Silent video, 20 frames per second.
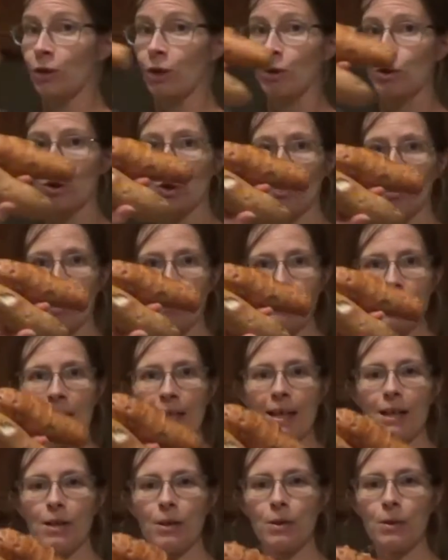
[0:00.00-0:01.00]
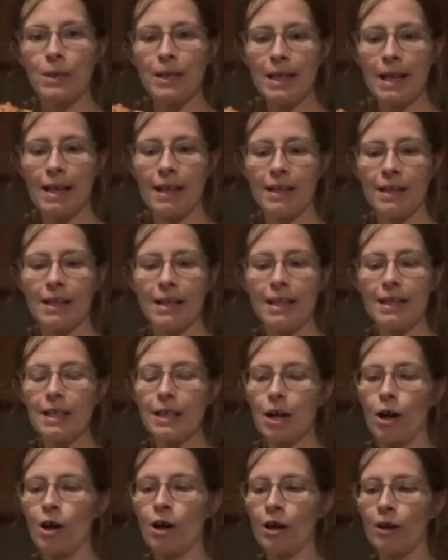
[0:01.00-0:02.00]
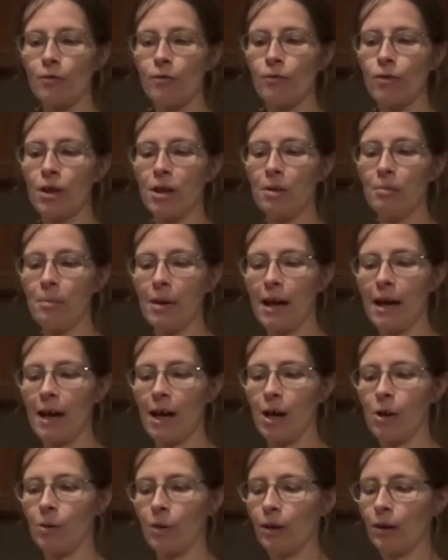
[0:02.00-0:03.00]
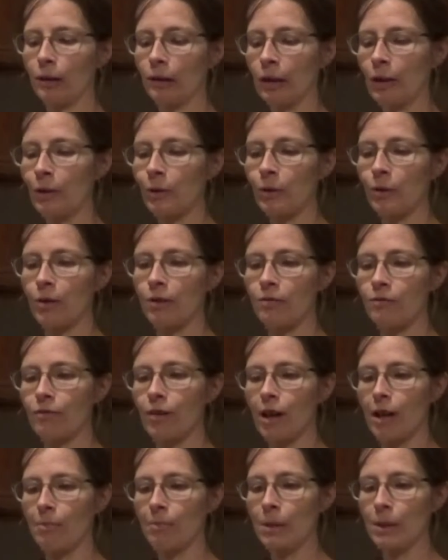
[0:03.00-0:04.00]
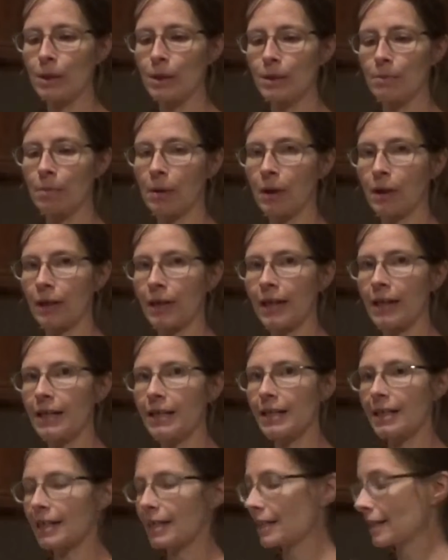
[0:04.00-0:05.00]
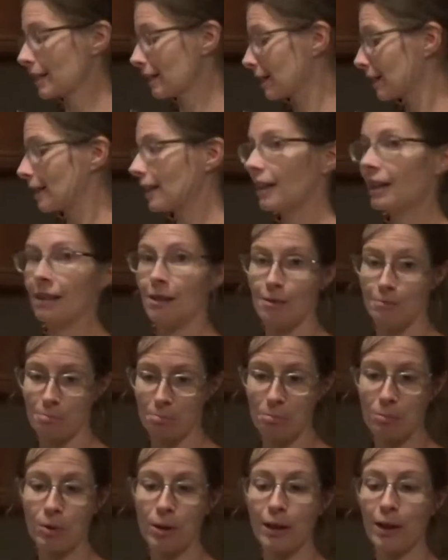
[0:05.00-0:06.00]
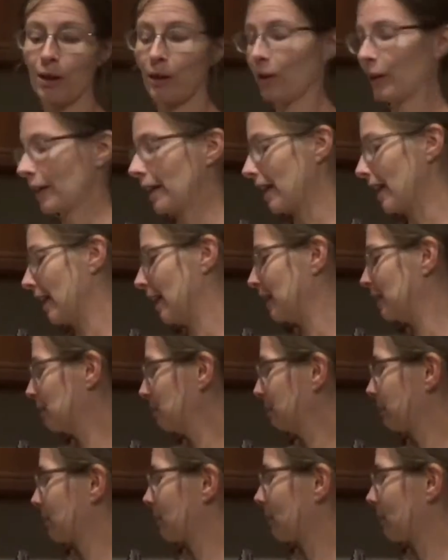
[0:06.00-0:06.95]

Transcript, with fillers: sweet potatoes, and these are from our local farmer's market pre-hurricane.